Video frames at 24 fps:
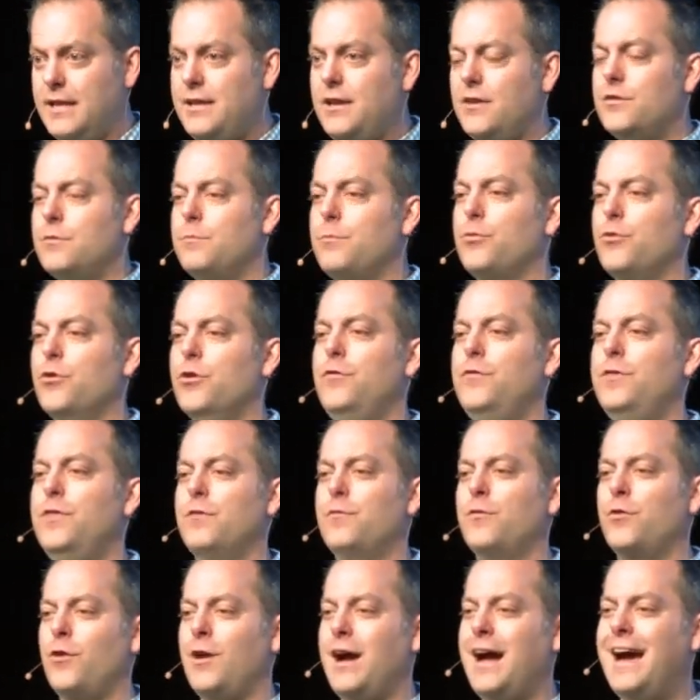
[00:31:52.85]
It doesn't prove the
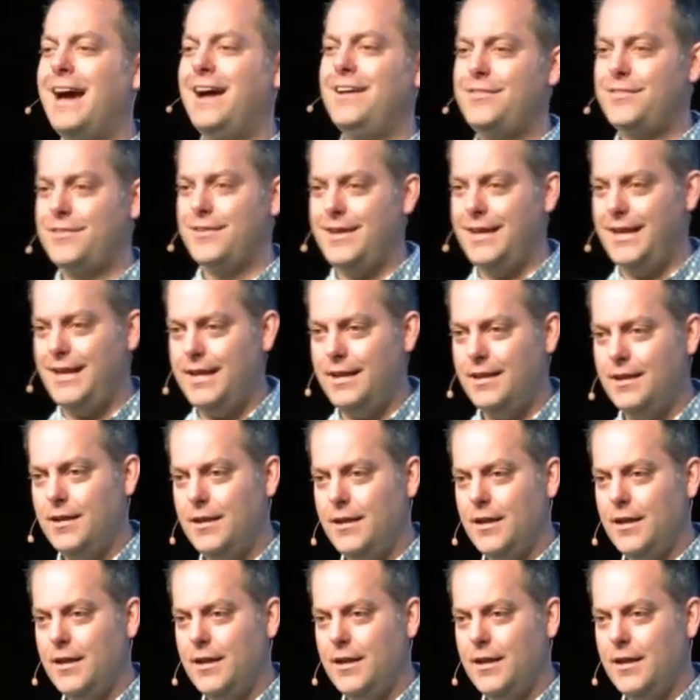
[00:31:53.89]
veracity